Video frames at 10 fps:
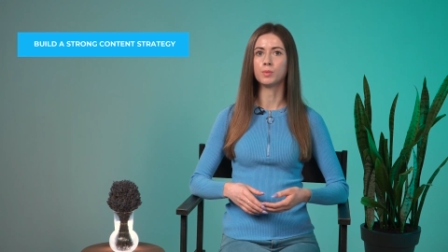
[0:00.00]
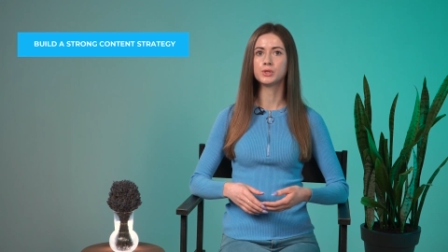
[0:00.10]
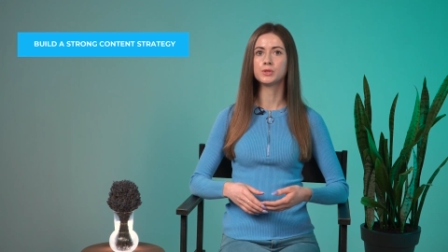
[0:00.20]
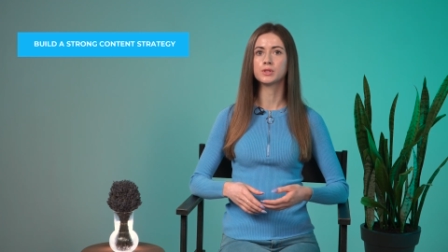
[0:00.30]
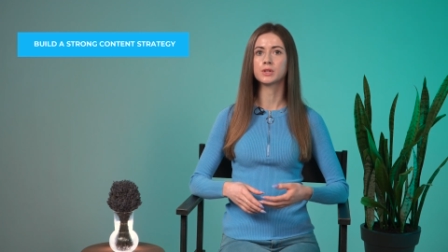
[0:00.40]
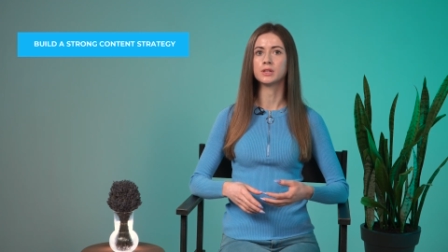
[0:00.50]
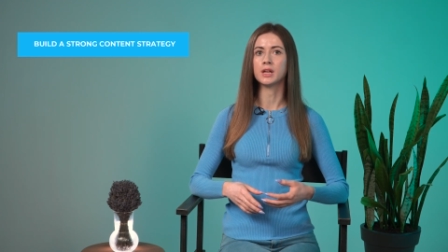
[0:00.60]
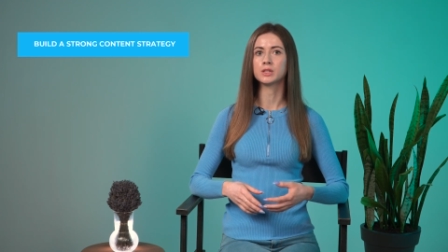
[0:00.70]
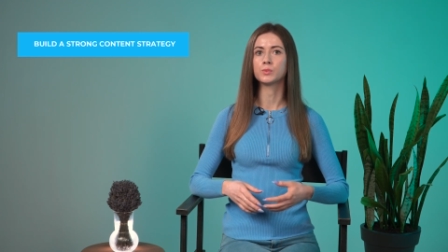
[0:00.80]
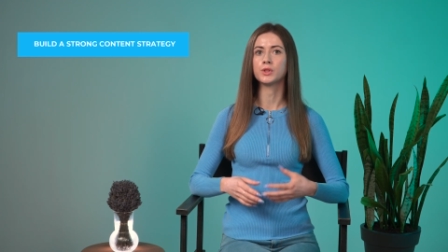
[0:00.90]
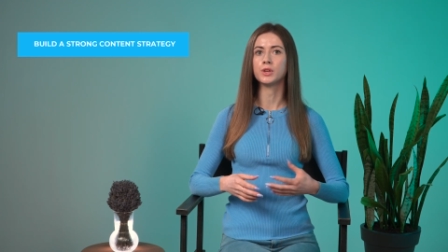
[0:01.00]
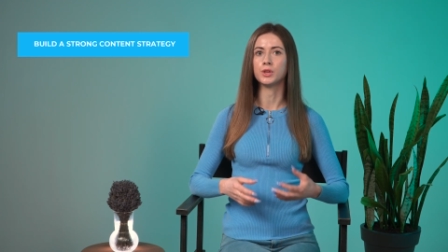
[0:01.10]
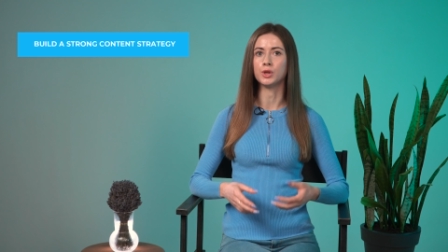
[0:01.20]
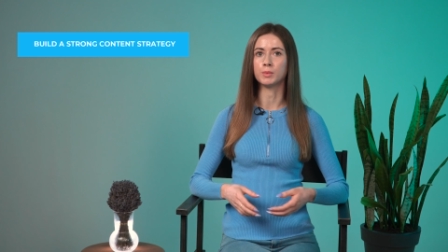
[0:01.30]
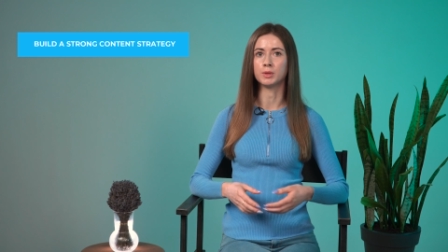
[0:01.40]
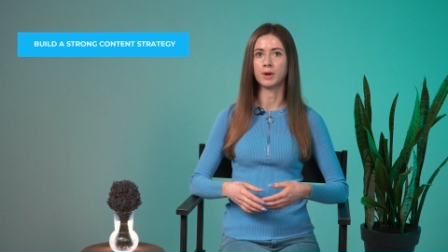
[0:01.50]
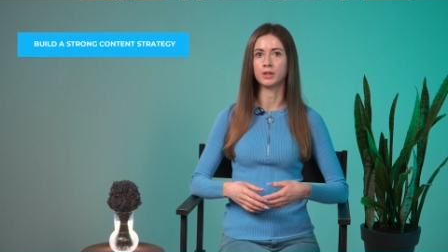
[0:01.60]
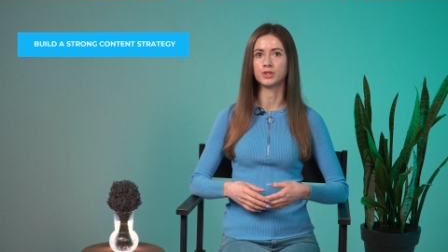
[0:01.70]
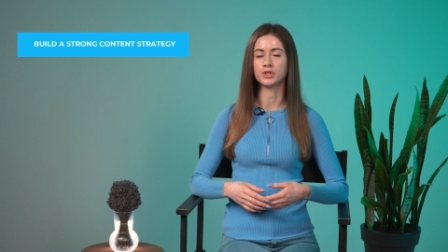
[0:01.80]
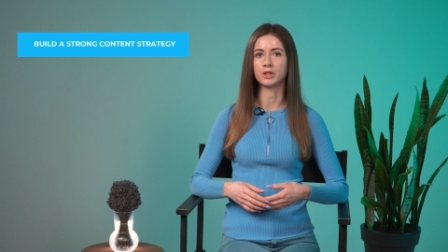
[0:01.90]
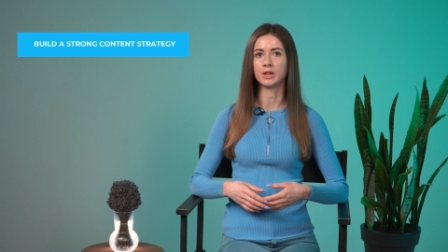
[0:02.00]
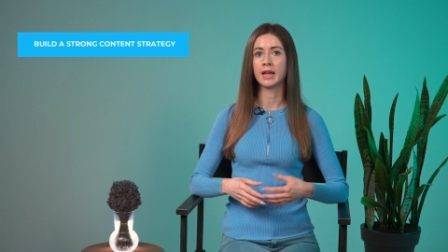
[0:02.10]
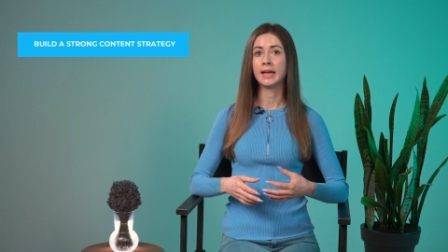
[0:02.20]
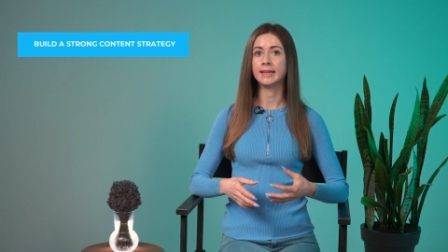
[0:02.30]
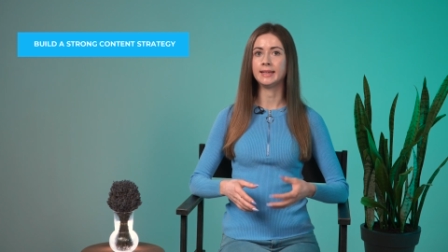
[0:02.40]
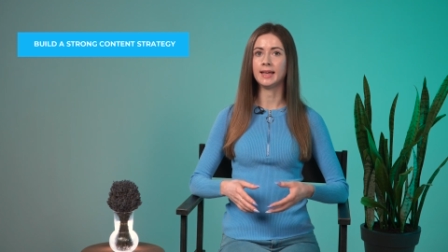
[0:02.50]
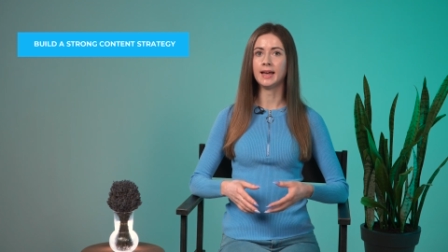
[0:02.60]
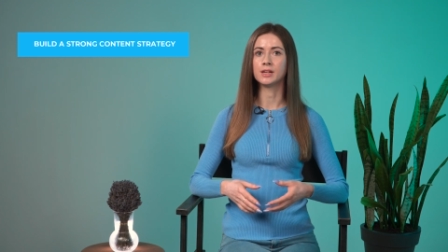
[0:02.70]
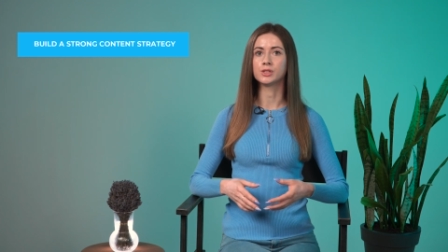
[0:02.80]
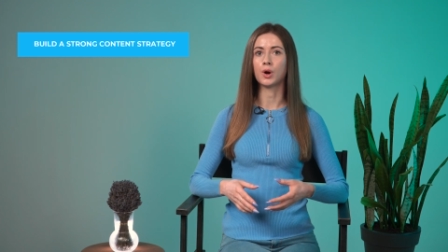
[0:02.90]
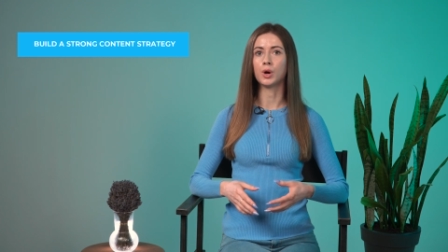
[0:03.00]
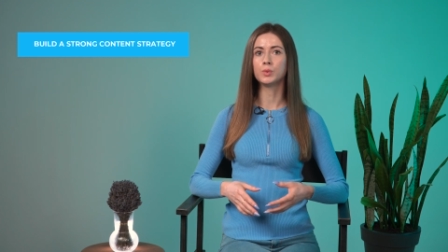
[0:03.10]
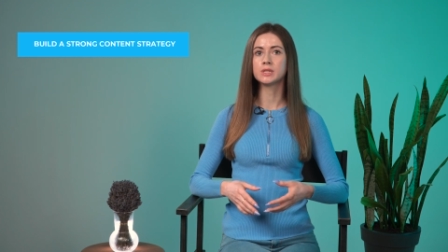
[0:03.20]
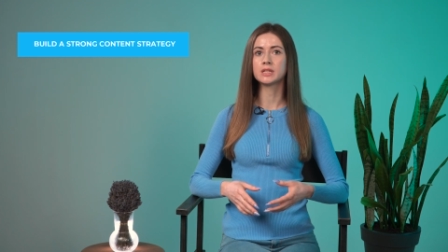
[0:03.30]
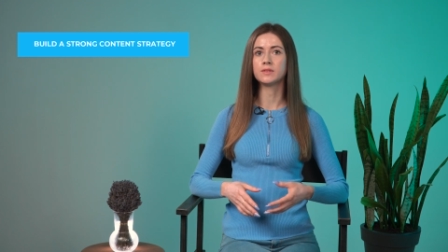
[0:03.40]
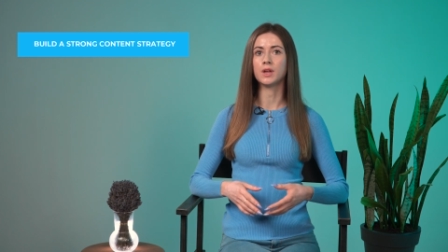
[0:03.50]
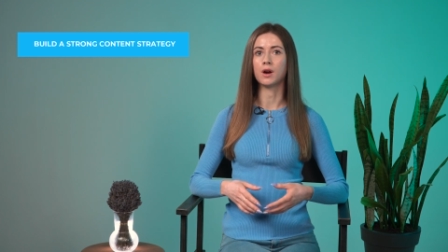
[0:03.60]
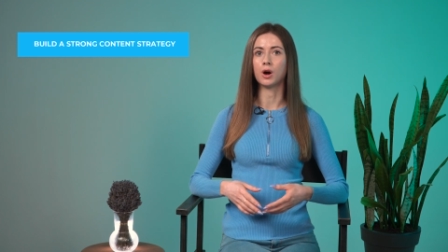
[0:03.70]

option to connect with a human manager, yet always leave